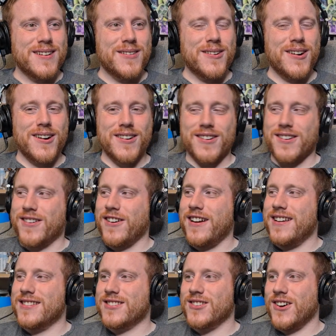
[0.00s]
What a
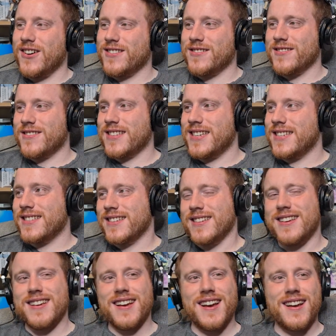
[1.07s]
great start to a season.
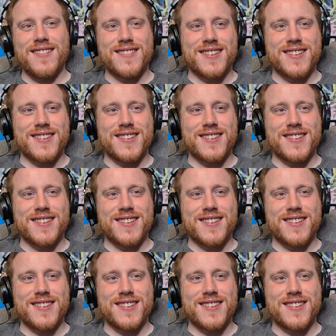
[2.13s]
What?